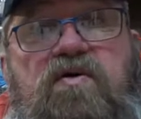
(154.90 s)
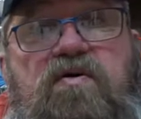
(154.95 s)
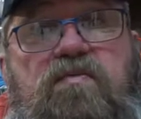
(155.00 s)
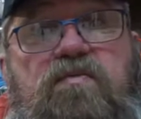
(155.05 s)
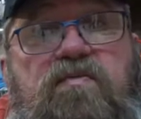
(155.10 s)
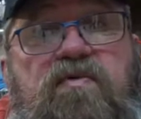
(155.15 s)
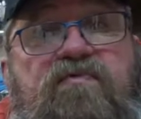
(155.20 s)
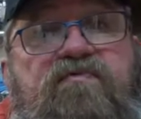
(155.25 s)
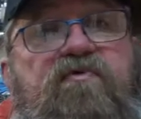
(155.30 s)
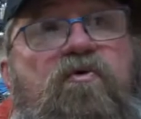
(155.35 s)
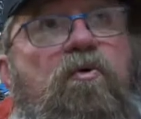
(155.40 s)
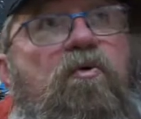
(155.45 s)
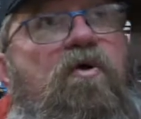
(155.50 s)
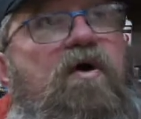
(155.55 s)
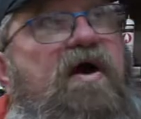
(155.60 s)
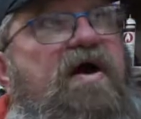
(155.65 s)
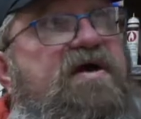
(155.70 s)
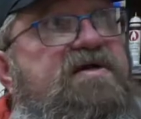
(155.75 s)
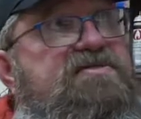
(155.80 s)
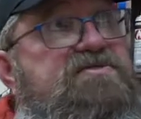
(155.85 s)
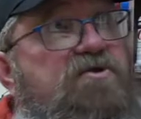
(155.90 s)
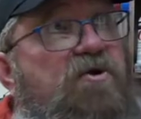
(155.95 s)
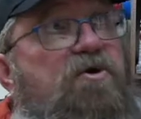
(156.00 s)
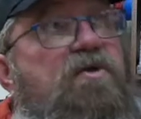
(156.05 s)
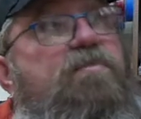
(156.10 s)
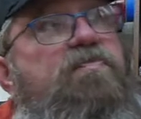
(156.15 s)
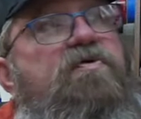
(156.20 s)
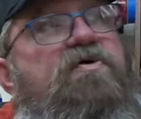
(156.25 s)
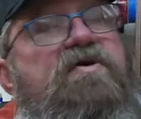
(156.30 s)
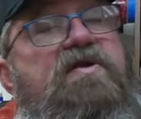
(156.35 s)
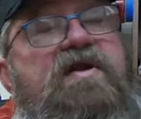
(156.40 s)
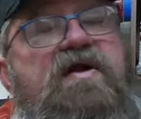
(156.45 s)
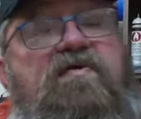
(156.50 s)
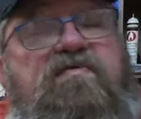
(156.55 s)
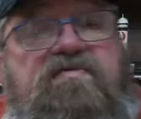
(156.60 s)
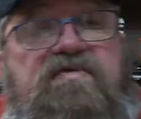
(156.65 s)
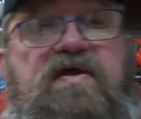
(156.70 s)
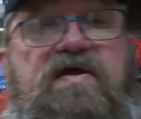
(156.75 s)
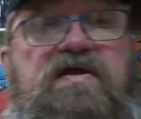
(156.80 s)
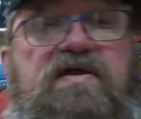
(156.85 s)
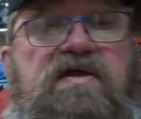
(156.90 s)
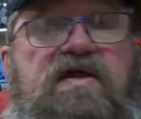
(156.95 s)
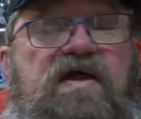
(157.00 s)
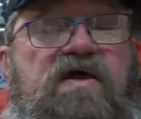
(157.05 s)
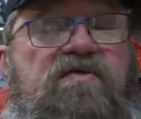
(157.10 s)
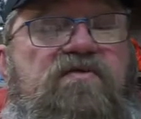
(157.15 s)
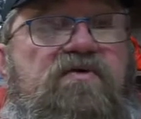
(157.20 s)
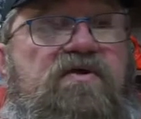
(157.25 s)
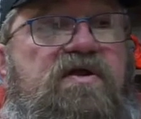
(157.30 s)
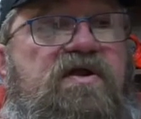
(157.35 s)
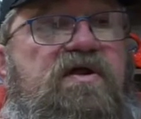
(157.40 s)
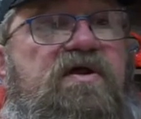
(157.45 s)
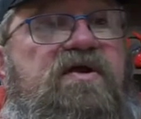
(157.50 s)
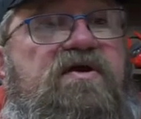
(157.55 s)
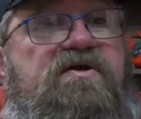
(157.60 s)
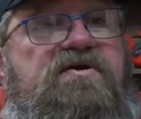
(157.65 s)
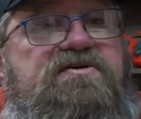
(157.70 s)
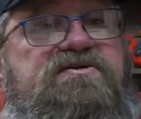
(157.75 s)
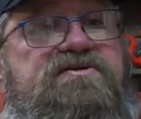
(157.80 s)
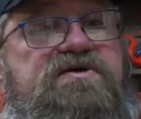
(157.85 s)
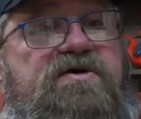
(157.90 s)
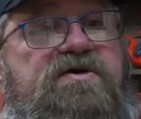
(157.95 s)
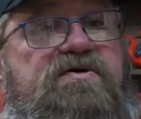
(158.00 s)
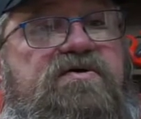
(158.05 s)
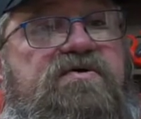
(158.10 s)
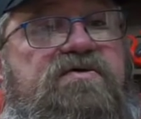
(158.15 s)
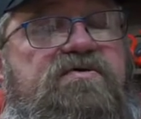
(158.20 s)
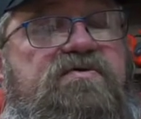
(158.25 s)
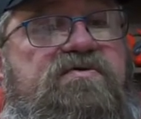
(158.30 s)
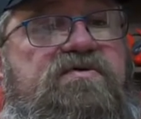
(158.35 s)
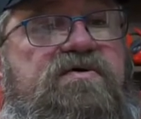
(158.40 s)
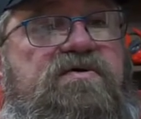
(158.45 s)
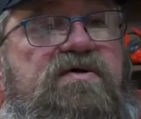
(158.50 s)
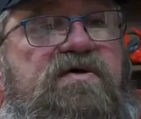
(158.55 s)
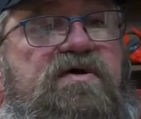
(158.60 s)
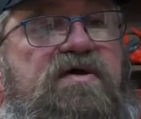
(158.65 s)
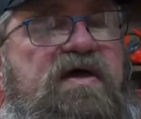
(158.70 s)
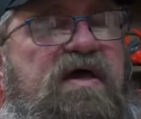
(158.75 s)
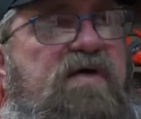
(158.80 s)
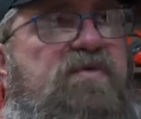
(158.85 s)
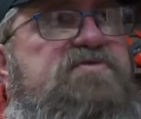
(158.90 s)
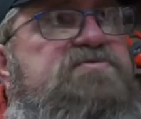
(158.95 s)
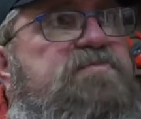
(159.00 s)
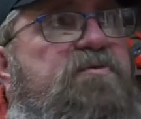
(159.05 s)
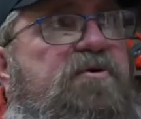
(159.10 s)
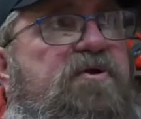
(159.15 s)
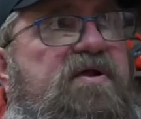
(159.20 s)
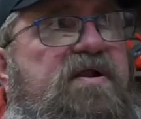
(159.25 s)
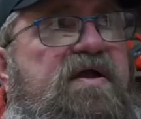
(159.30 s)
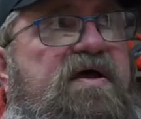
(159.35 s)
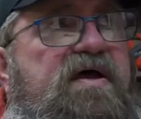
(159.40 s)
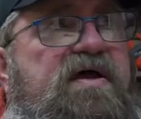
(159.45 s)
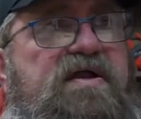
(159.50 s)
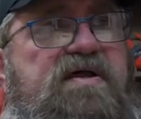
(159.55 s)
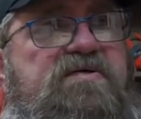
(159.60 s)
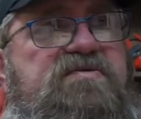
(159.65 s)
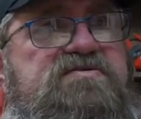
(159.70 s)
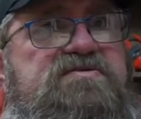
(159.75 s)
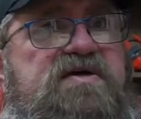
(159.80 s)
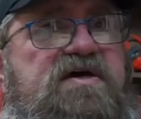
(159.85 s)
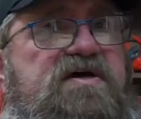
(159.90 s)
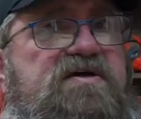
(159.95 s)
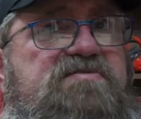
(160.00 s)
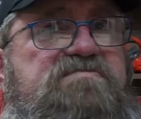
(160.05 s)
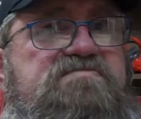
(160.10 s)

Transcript: before I started putting everything together in here. So it was pretty late. It was like